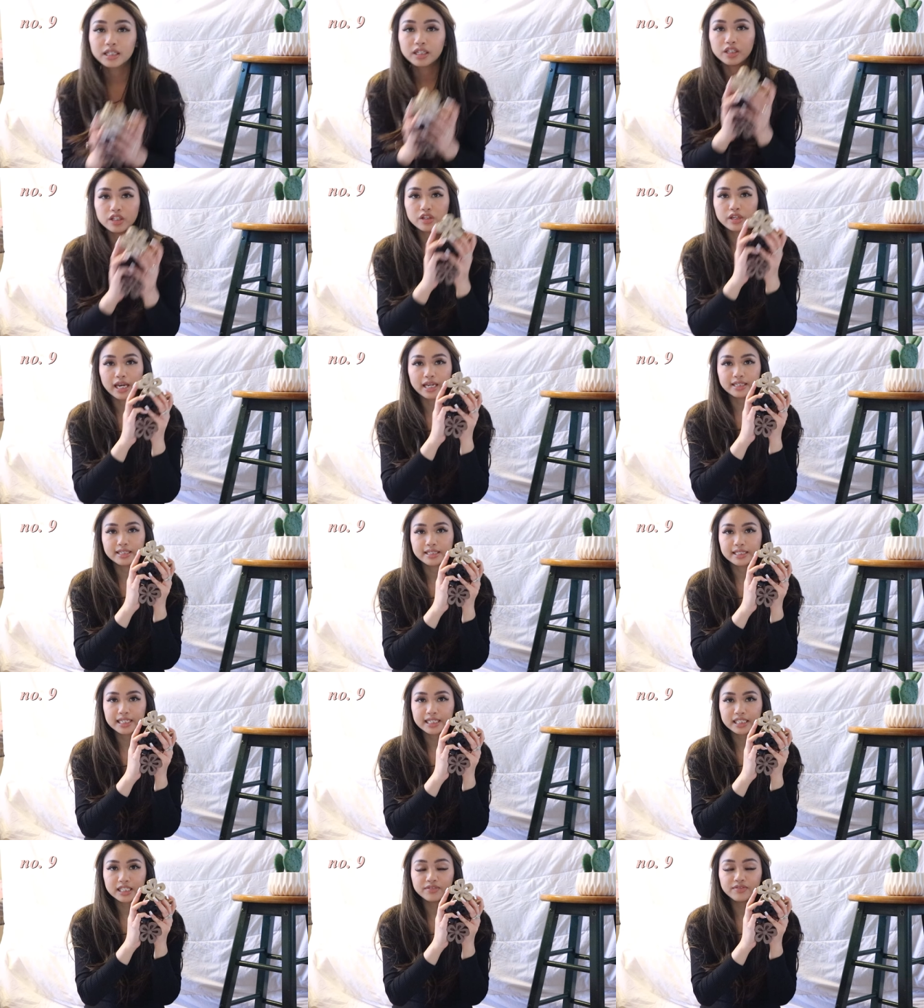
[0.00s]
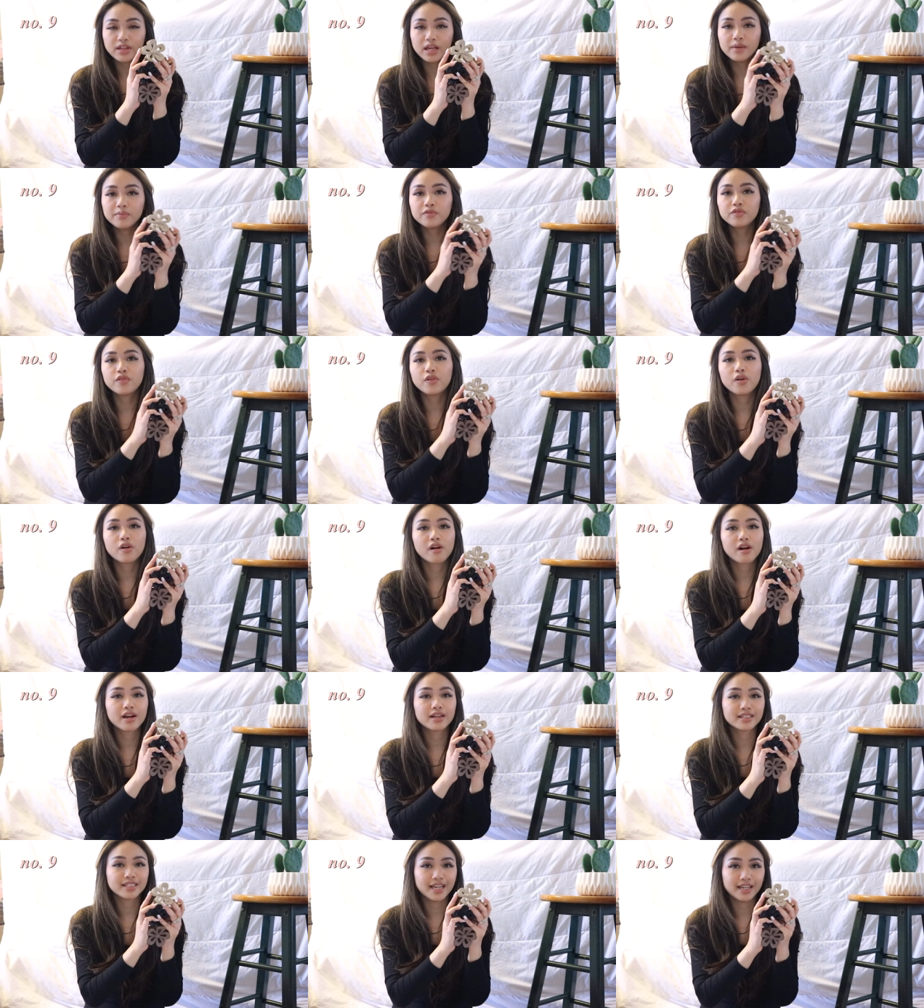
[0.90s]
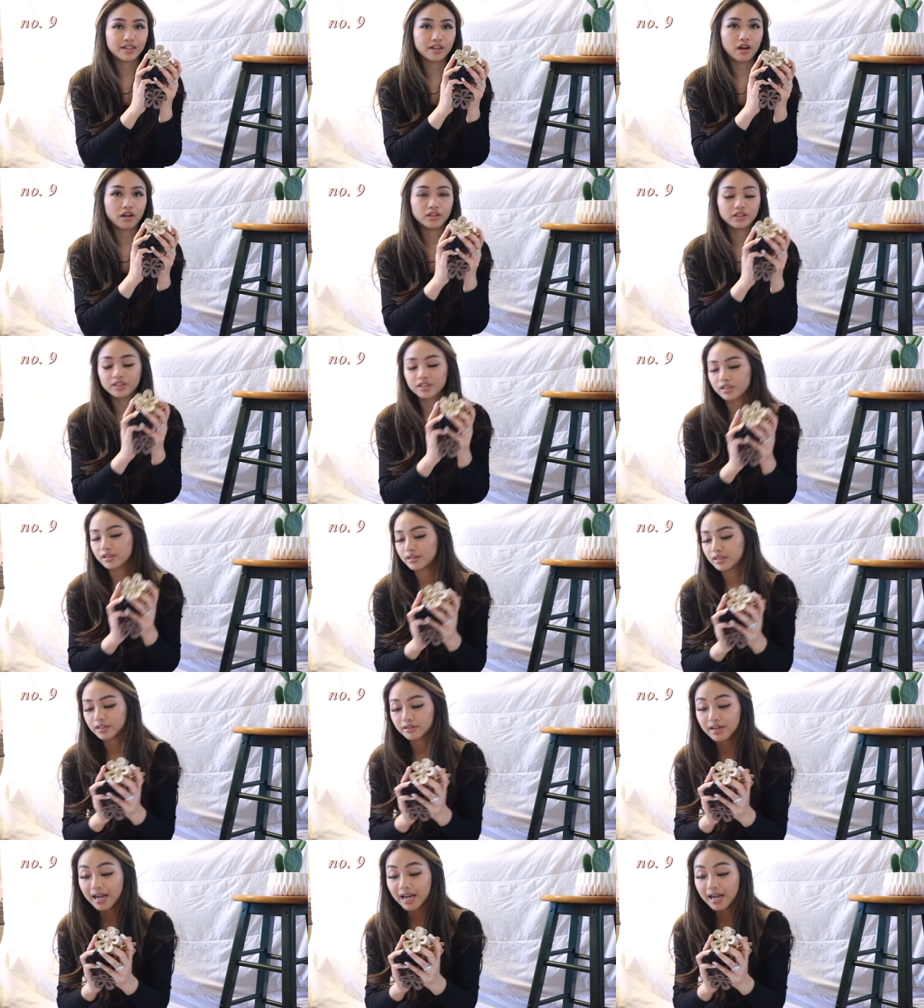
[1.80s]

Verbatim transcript: You get six of them for $10. They're